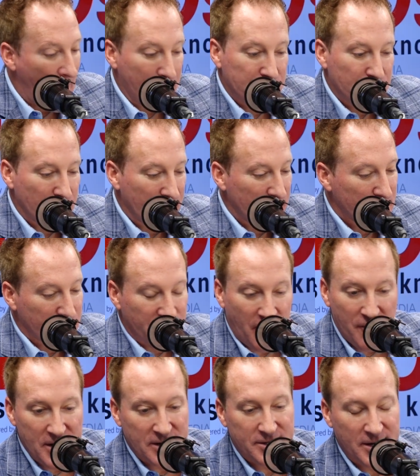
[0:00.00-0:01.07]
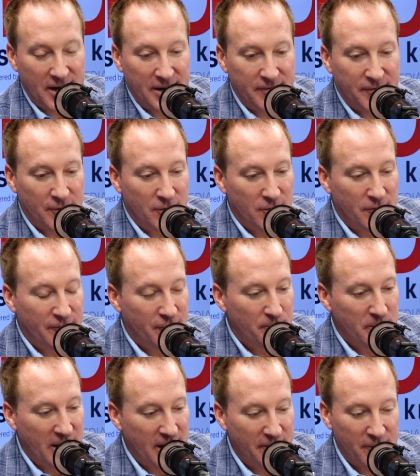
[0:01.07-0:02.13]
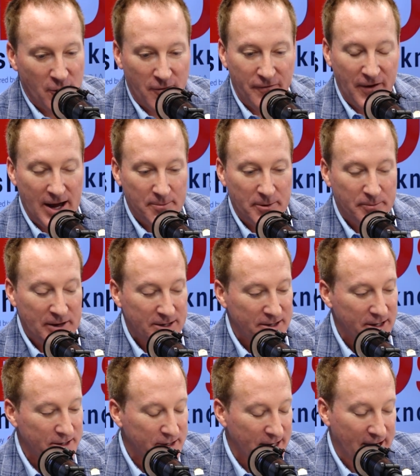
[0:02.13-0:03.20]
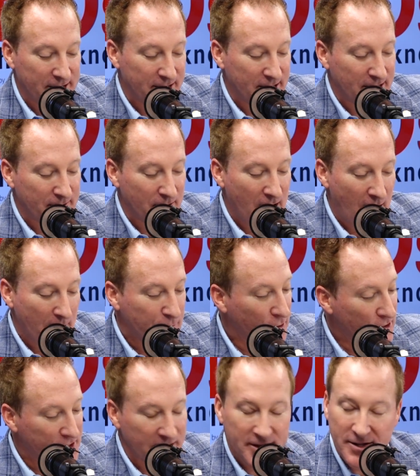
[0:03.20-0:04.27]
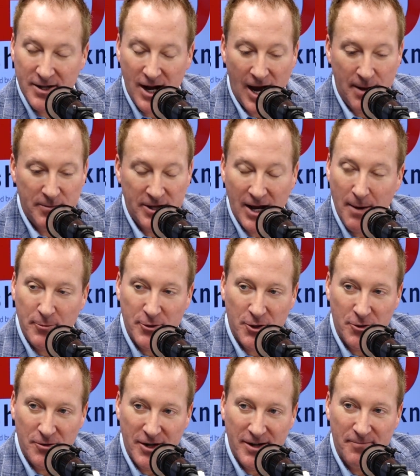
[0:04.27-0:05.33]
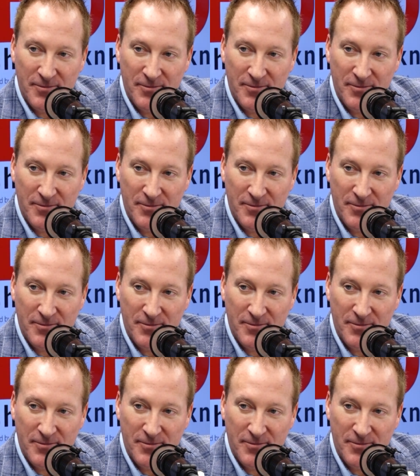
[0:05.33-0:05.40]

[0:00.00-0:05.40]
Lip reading: Absolutely. This is very exciting for me and our family business, and I appreciate the time and the opportunity.